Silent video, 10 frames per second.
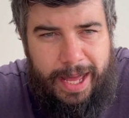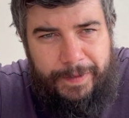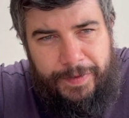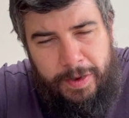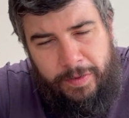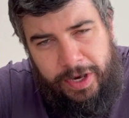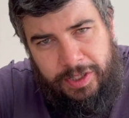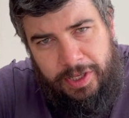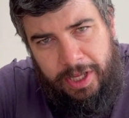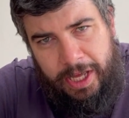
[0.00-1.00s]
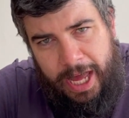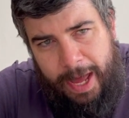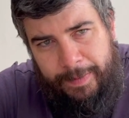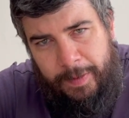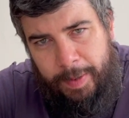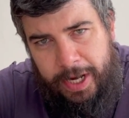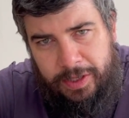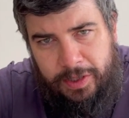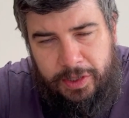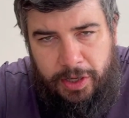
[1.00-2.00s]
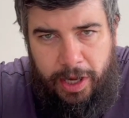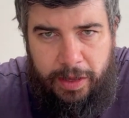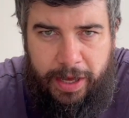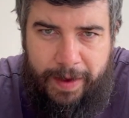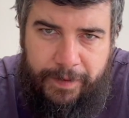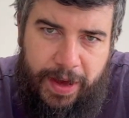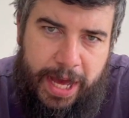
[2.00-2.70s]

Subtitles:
If you're into the game, you've been into the Stone Island game for